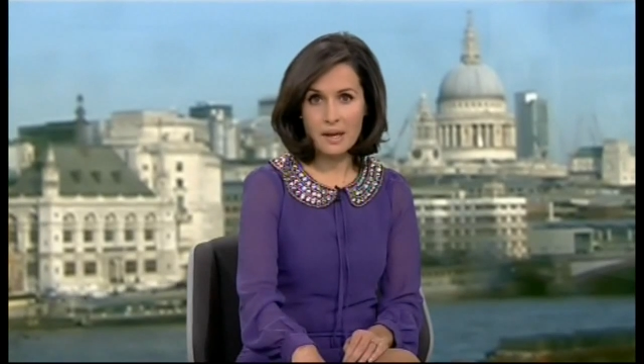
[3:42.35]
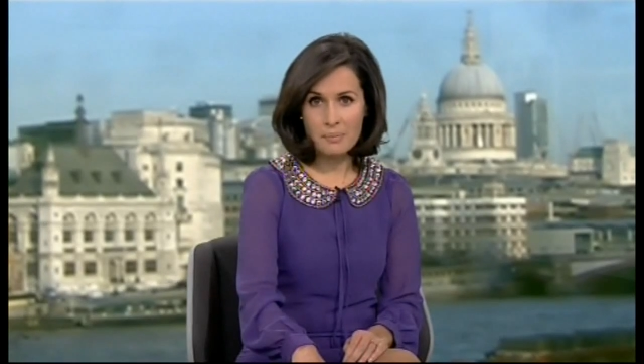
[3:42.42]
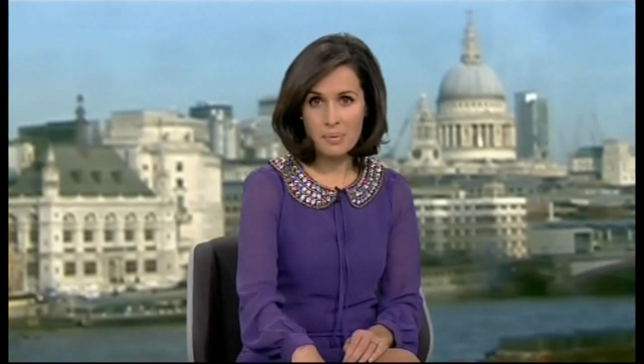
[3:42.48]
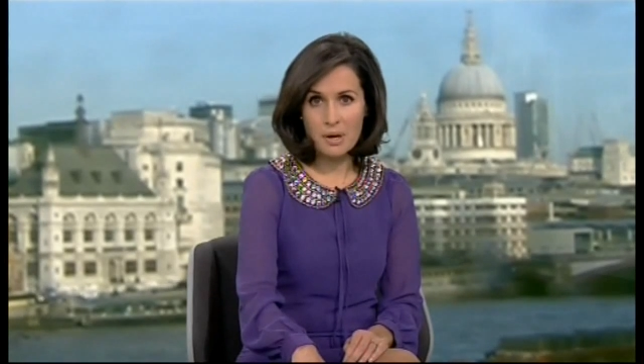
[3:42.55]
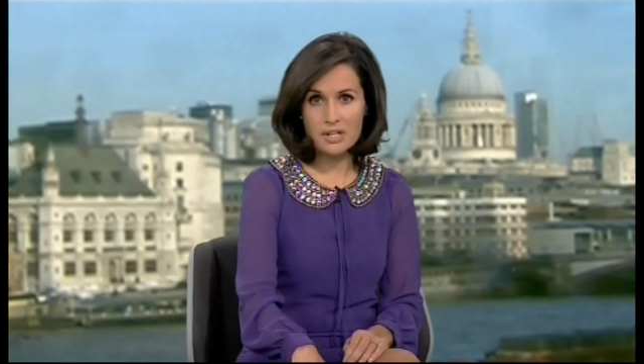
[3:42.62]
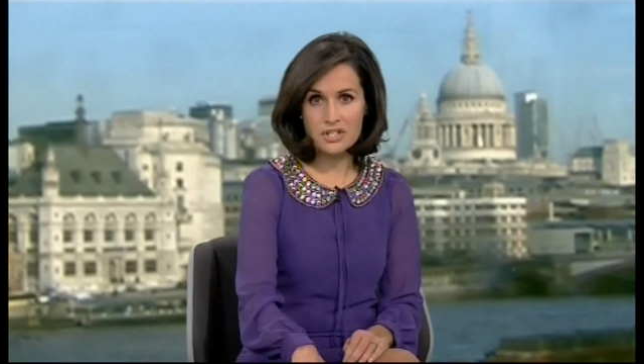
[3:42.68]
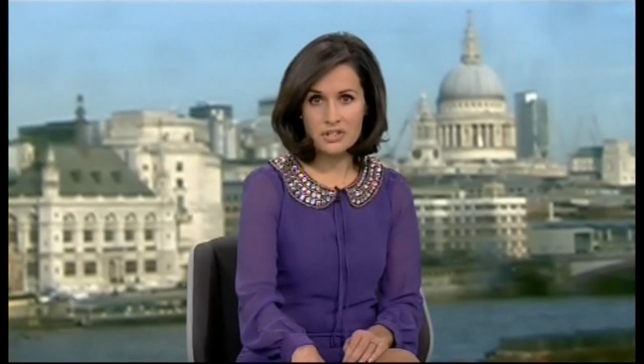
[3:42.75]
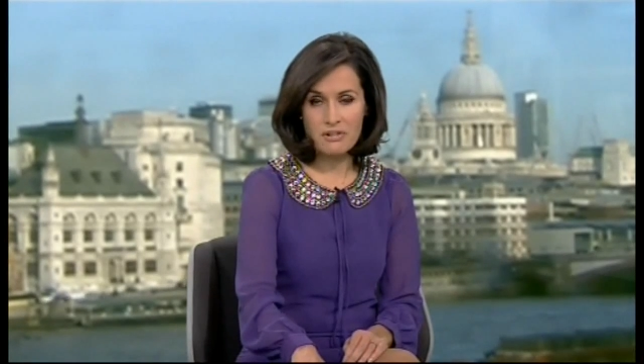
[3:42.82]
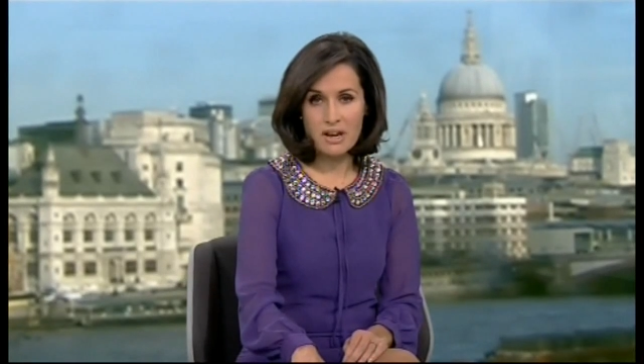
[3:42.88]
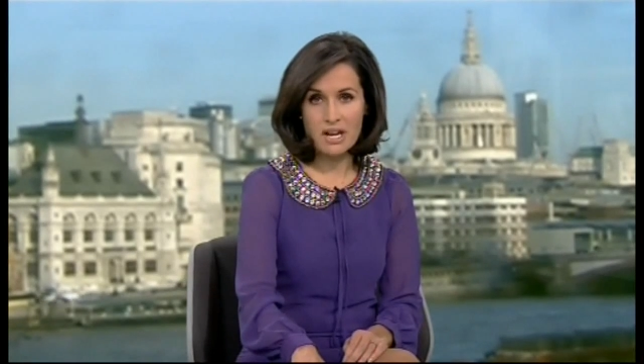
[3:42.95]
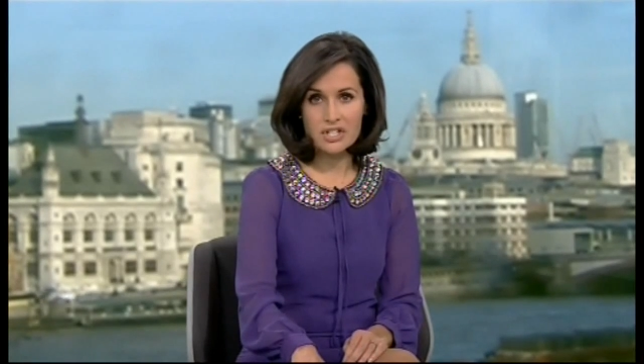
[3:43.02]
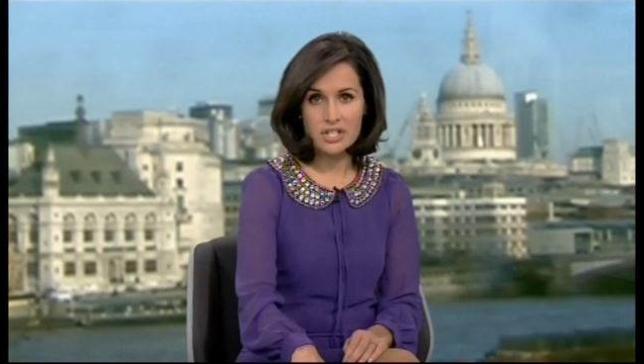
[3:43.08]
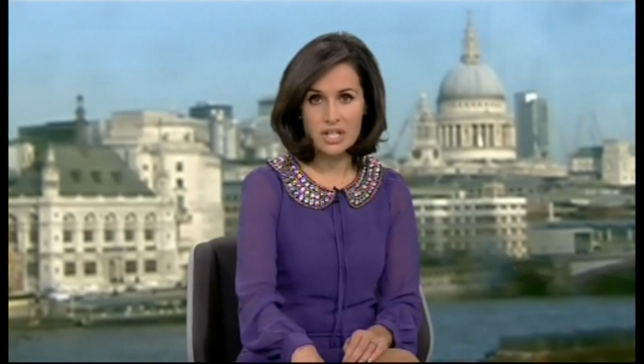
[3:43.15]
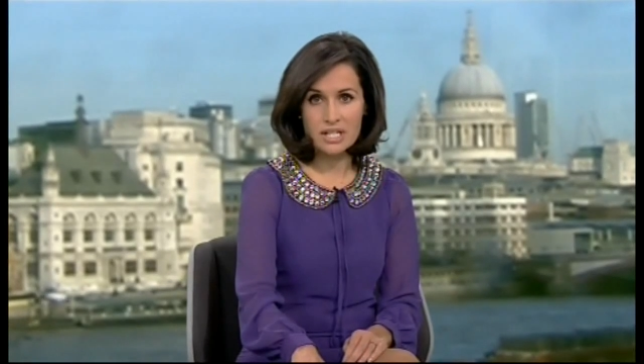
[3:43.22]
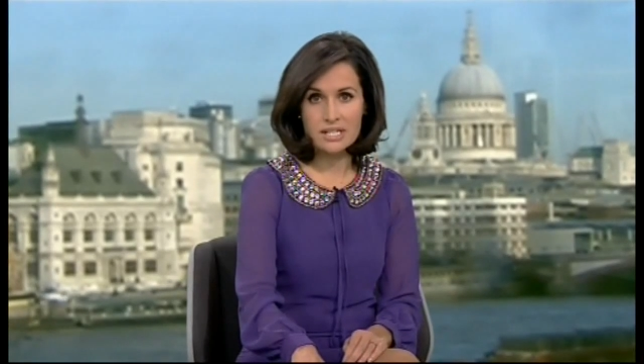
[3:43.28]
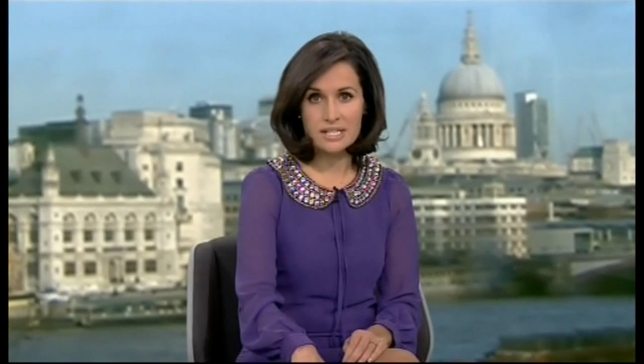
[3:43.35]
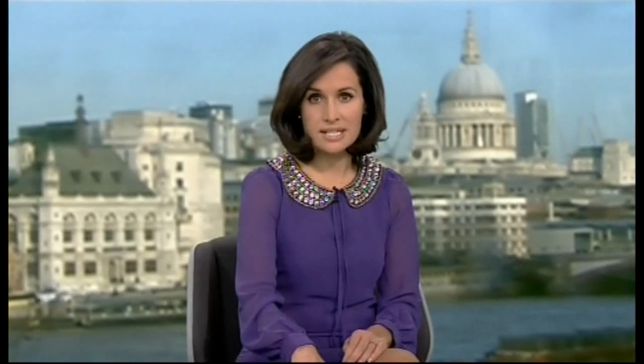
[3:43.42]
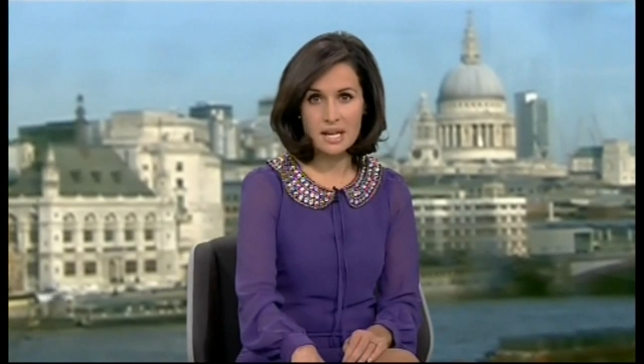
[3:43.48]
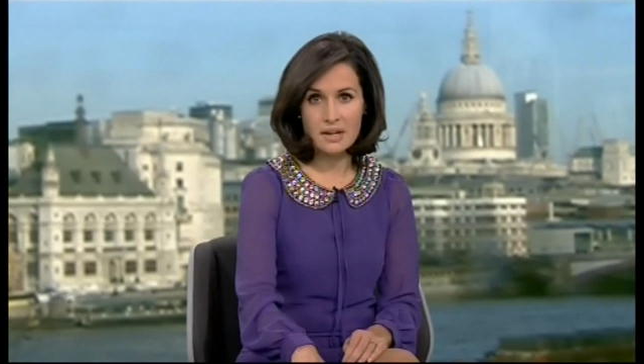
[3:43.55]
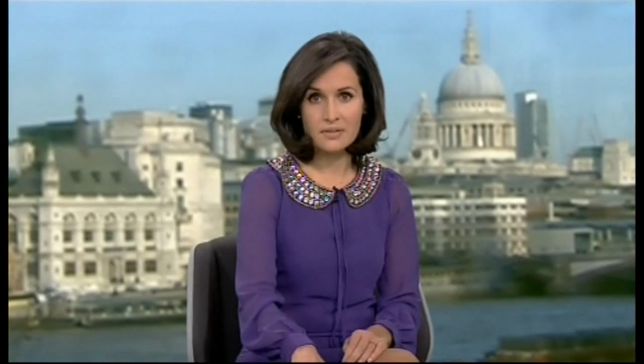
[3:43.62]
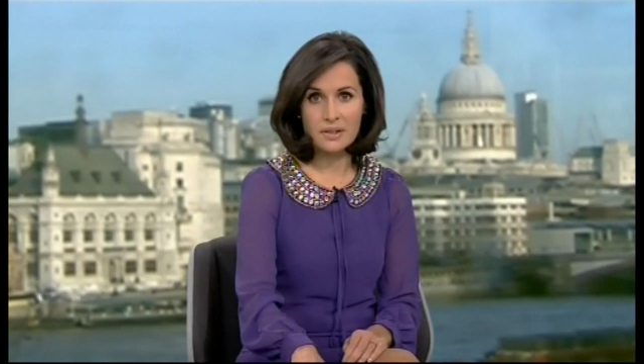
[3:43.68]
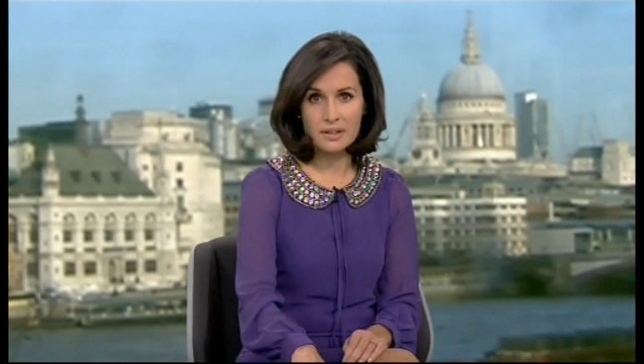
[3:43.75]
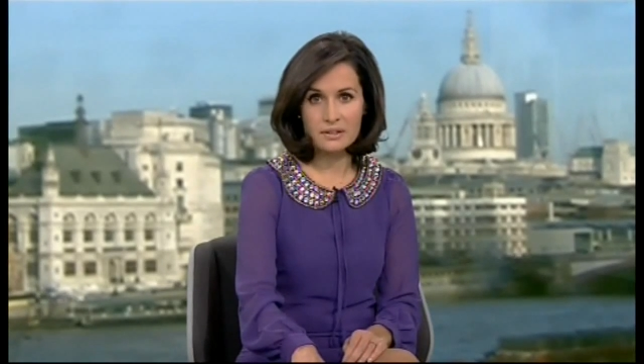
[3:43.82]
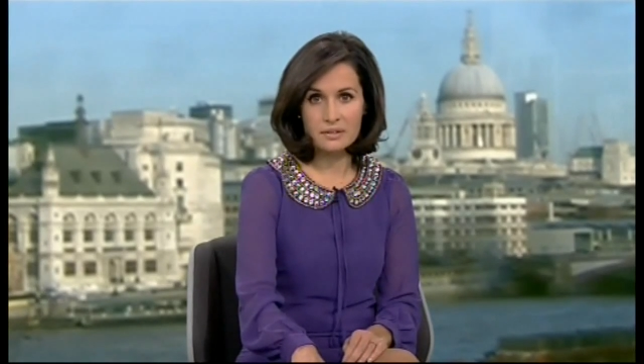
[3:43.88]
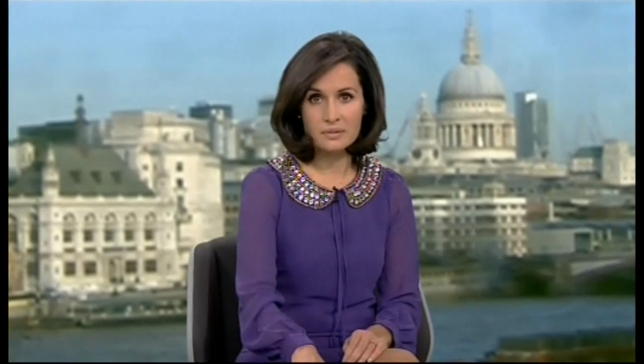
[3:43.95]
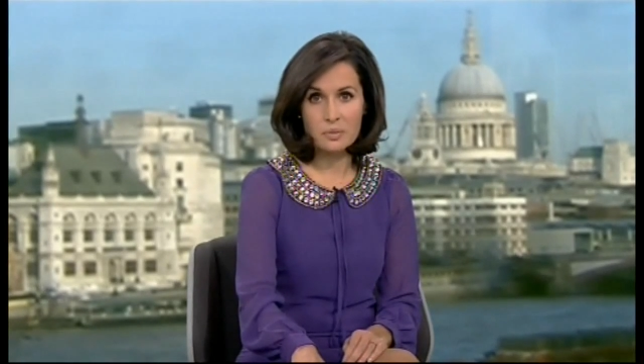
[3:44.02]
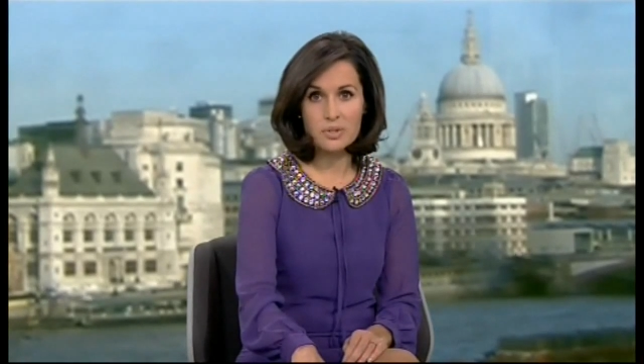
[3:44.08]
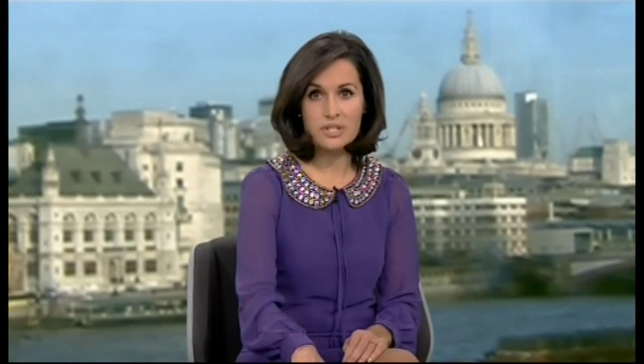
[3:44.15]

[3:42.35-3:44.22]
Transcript: that bus crash in South London.